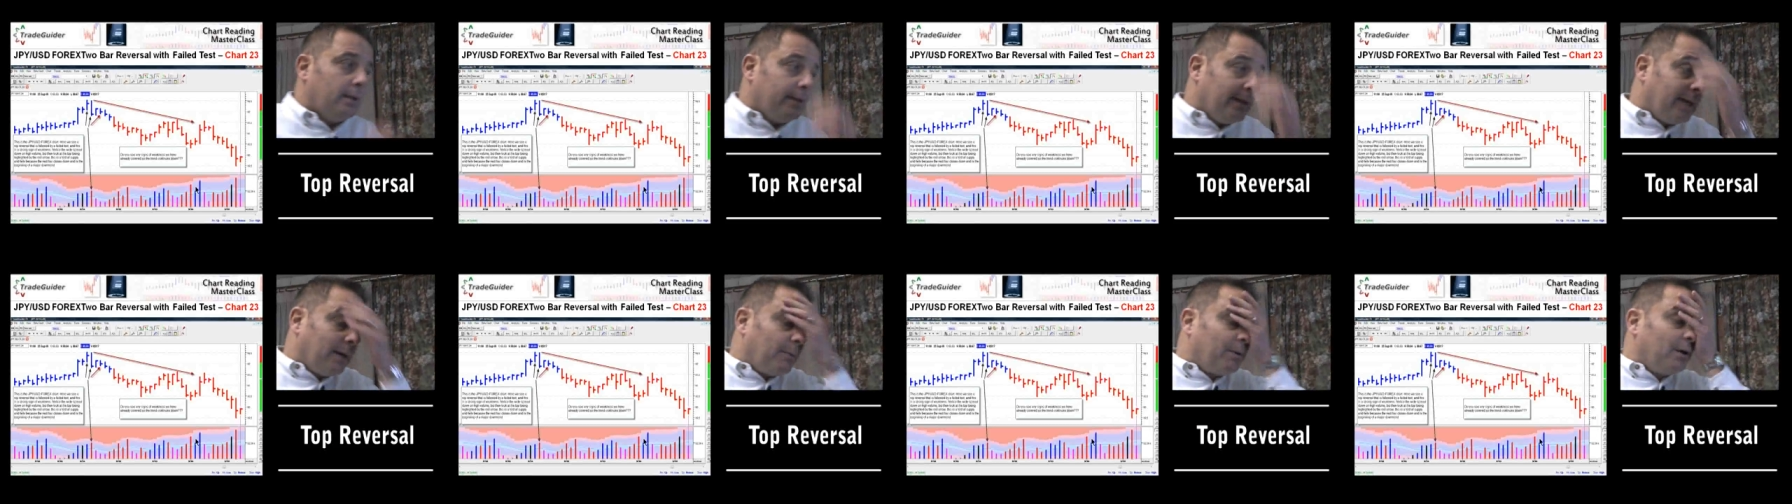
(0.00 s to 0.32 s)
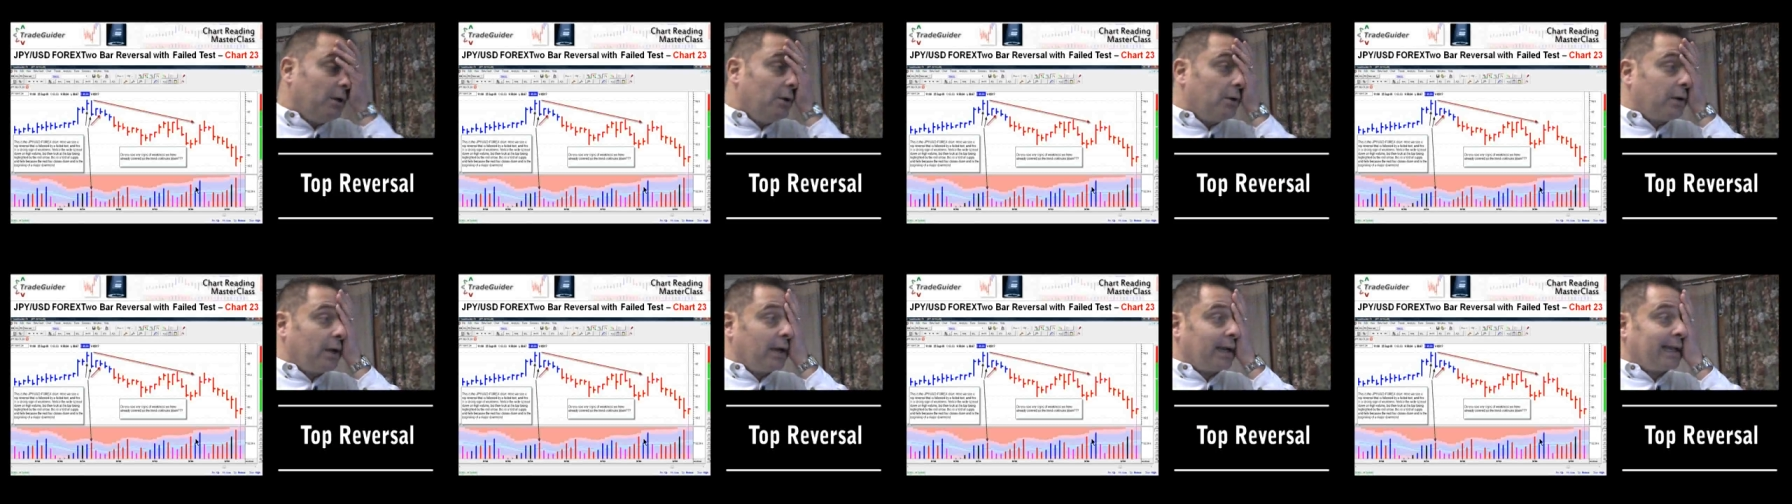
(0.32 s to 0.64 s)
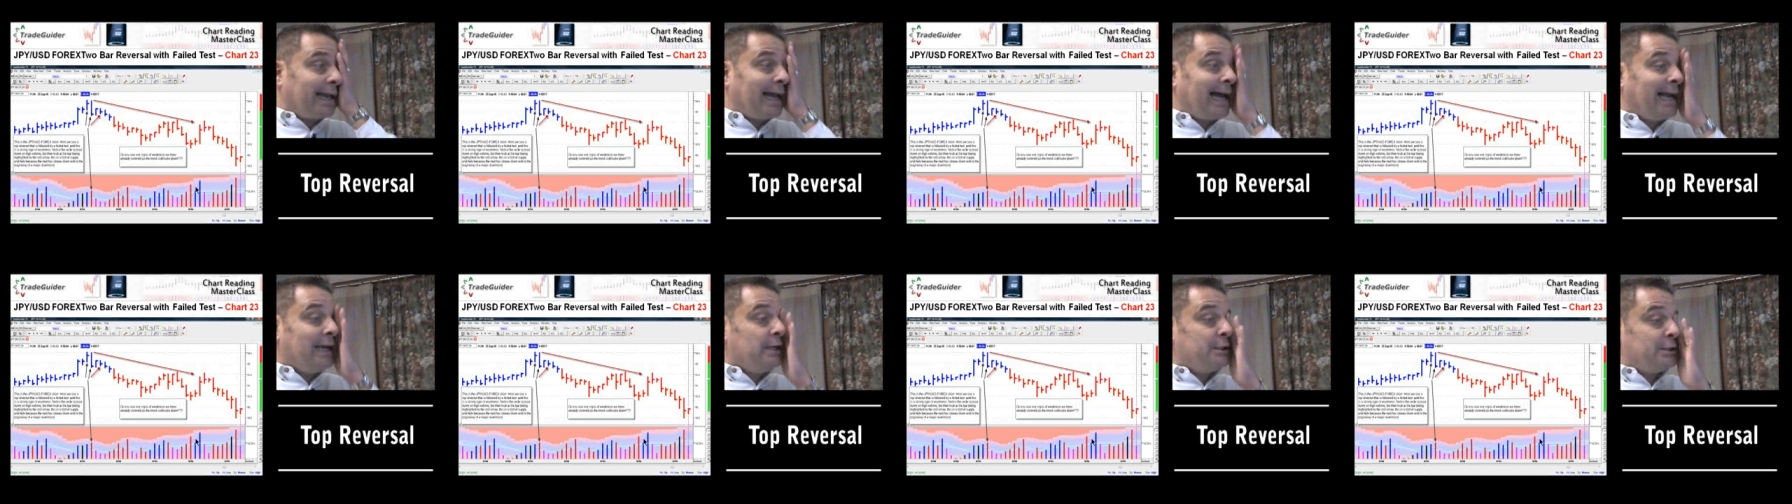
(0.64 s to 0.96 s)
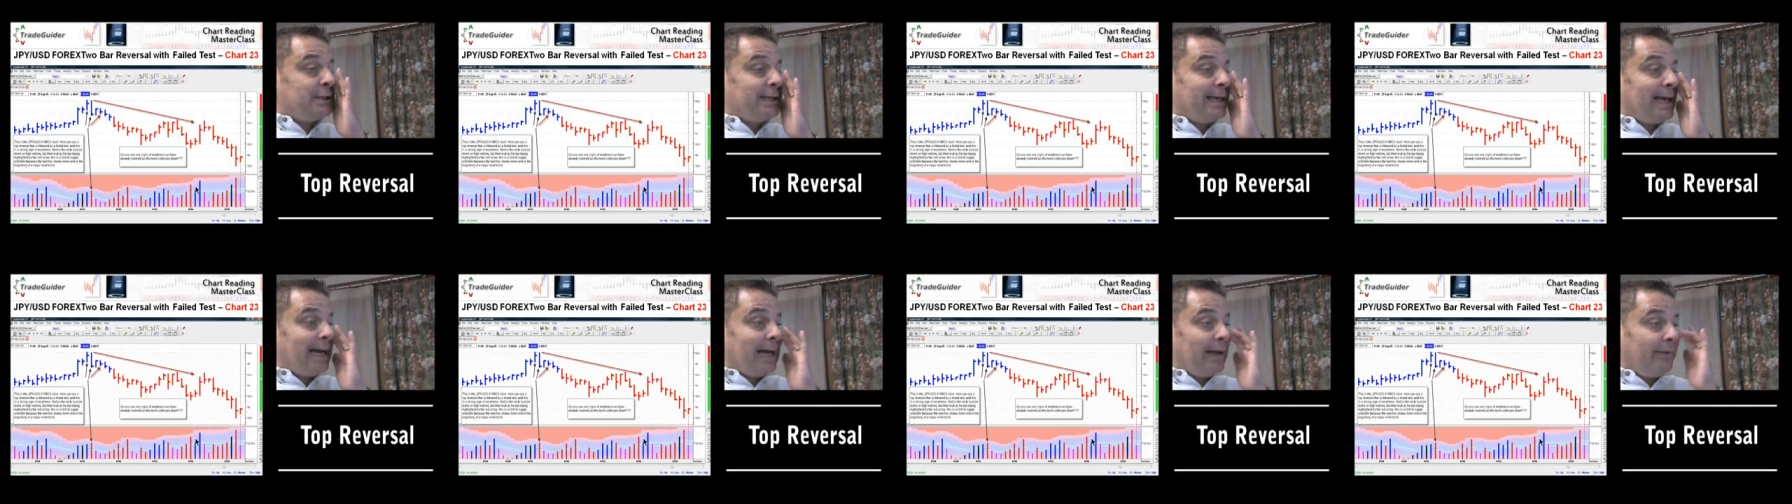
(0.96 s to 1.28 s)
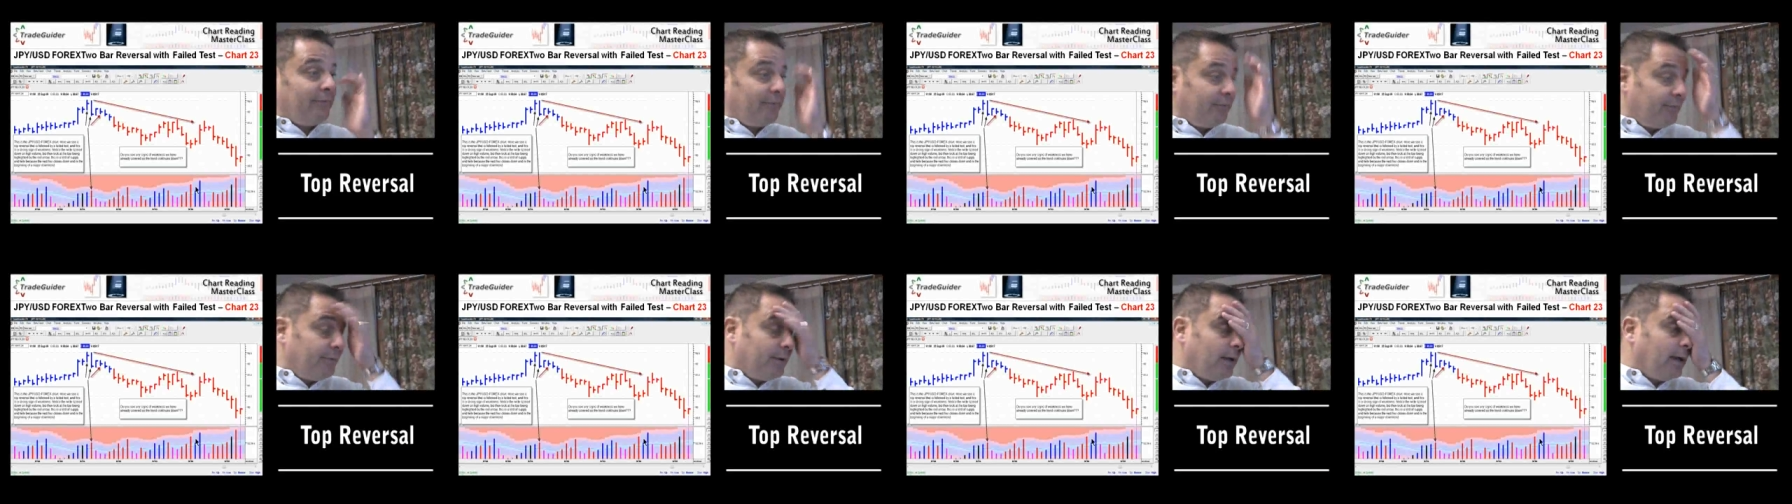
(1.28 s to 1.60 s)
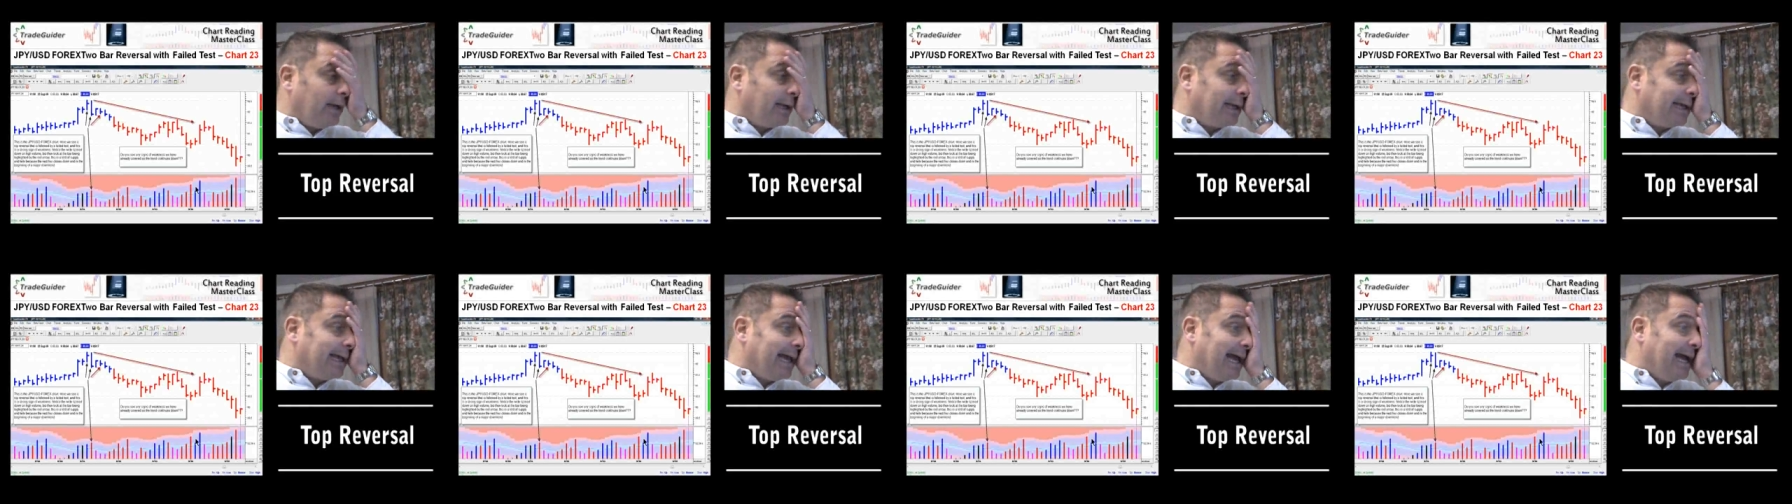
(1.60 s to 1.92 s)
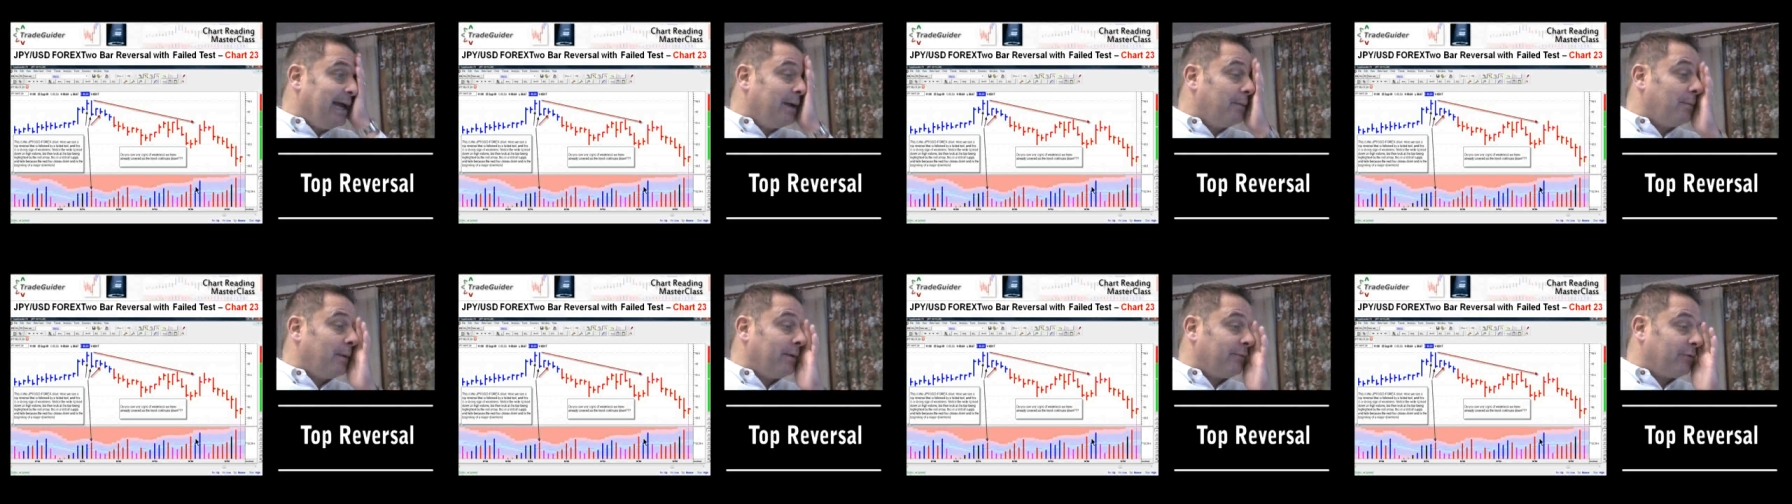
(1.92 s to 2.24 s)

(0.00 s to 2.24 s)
Now we'll look at KGF. Again,